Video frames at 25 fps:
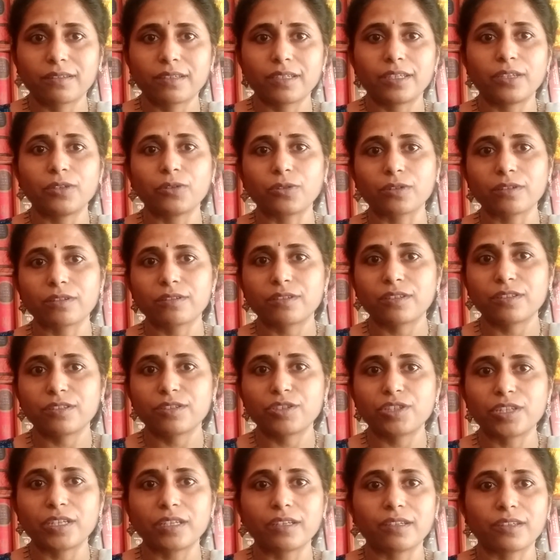He or
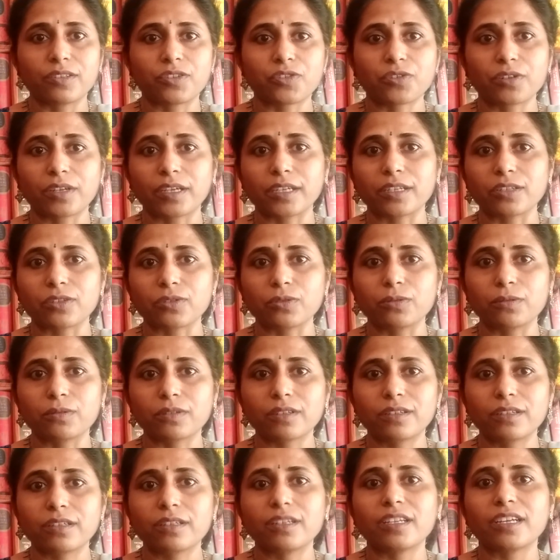she is trying
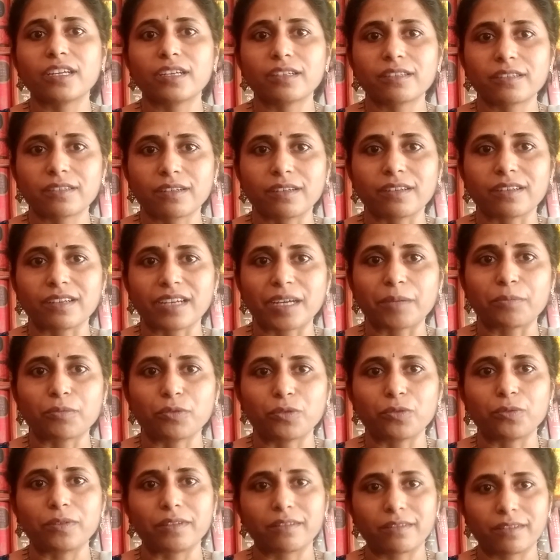to create a
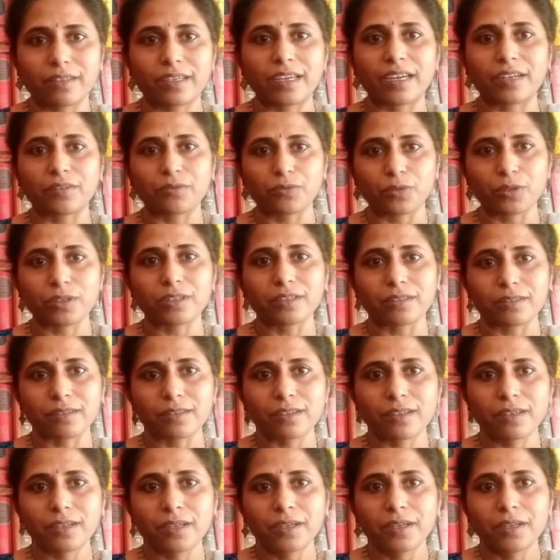rapport with the advocate.
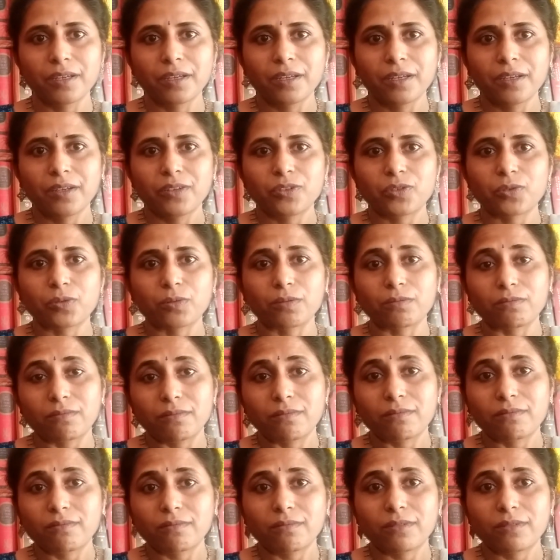So,